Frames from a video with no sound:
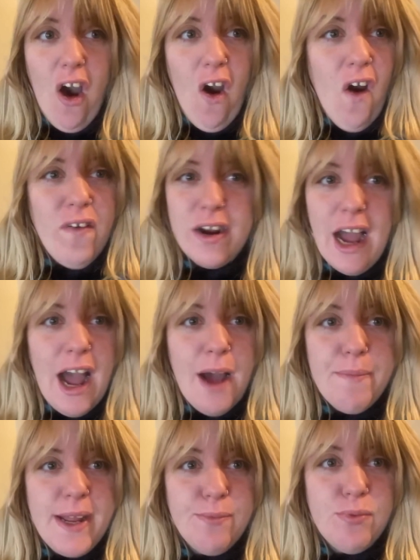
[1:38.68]

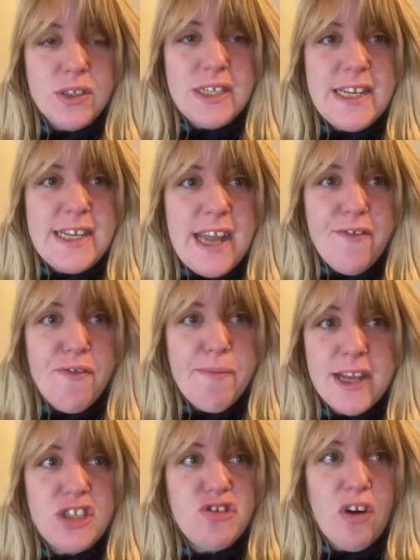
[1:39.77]
Origami was never
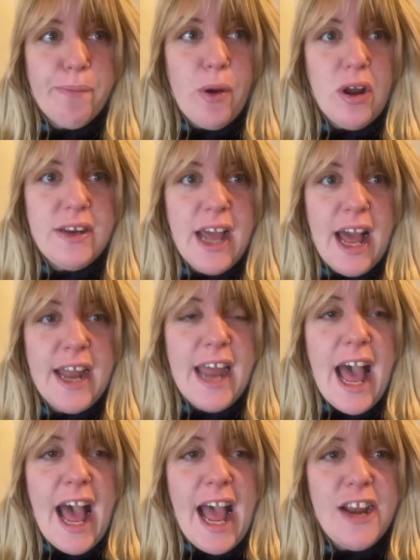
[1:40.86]
my strong point, and
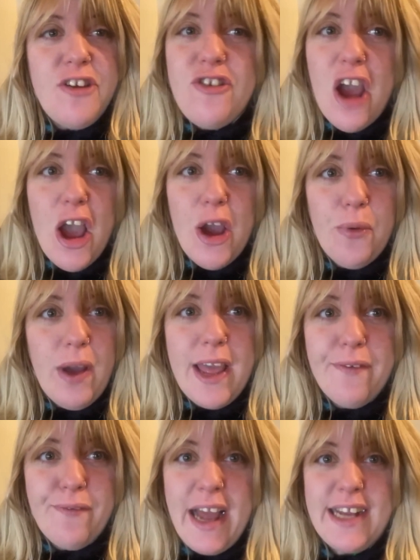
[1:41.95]
I know
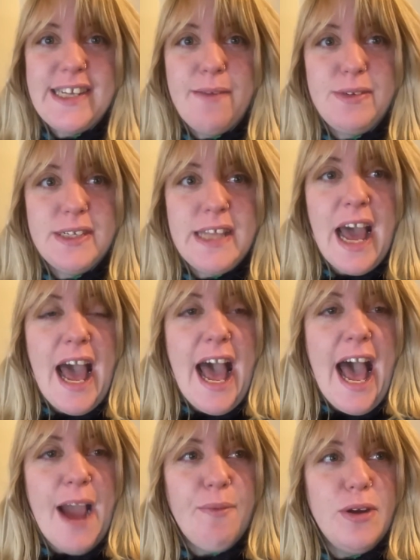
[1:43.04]
if I attempted that,
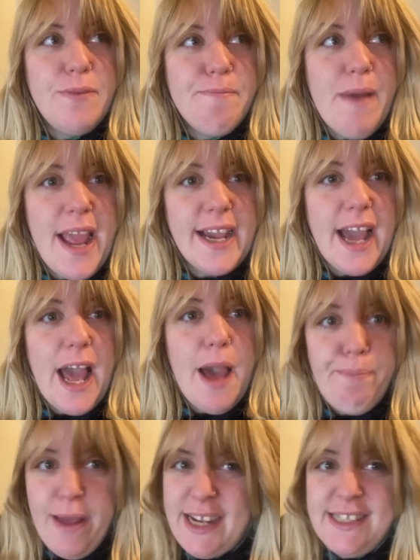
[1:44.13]
I would make a
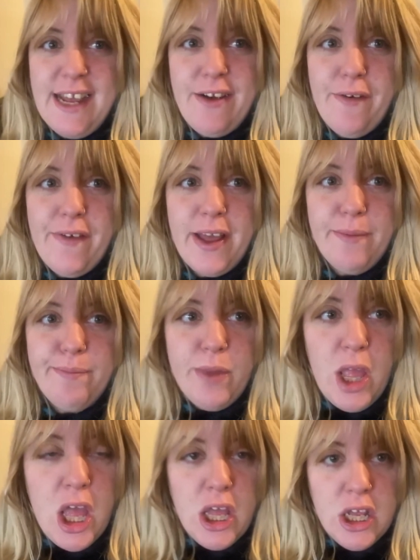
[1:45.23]
pig's ear of it.
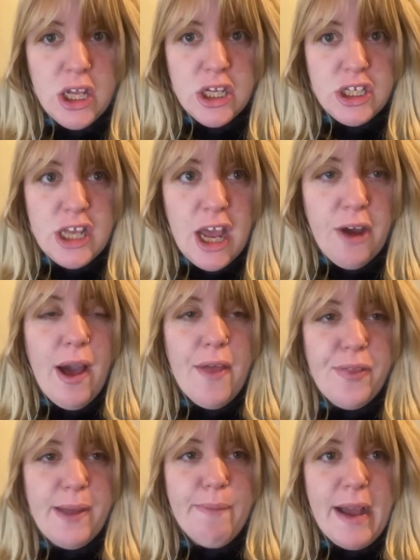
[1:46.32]
So I
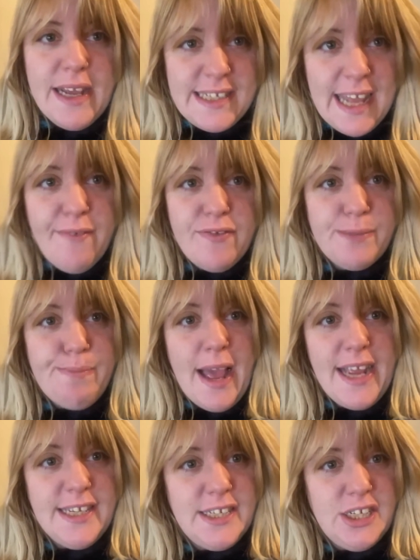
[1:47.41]
think my safest
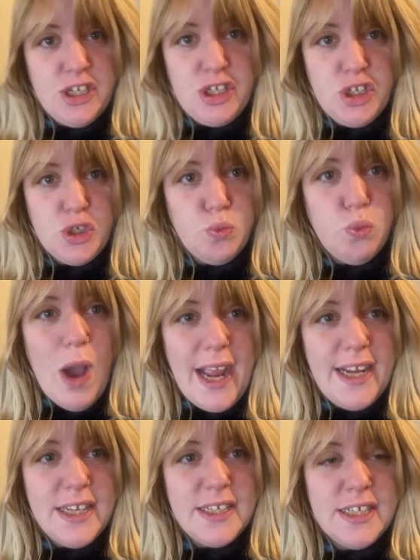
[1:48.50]
bet is to just
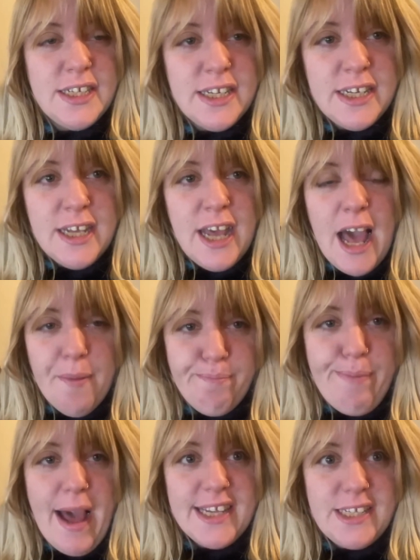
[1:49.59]
wait and
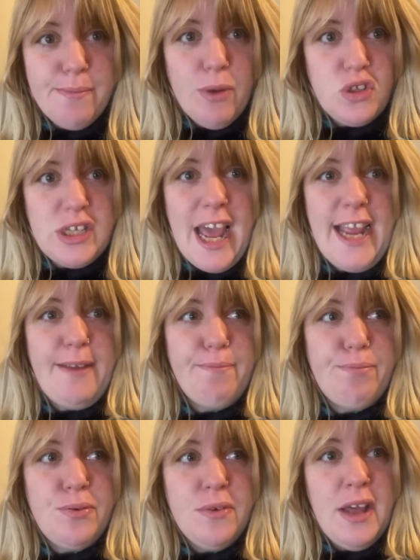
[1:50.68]
buy some more
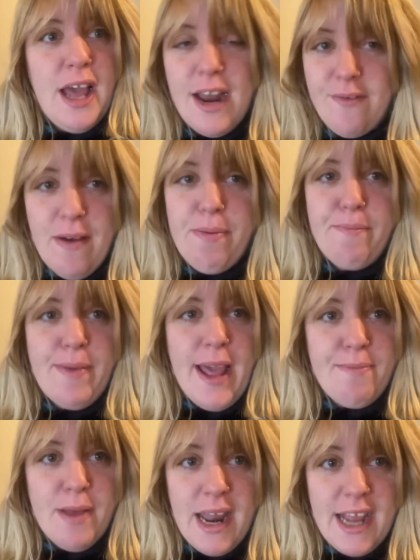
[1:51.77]
tape and wrapping
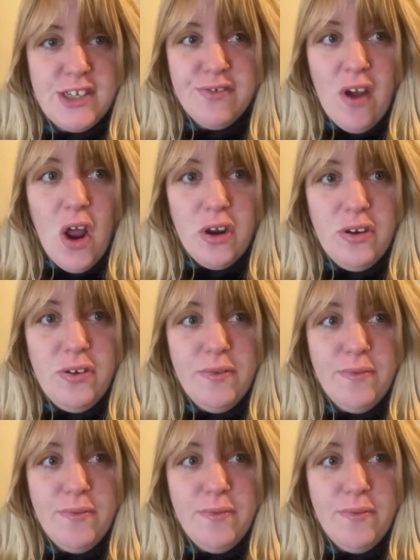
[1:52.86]
paper later on.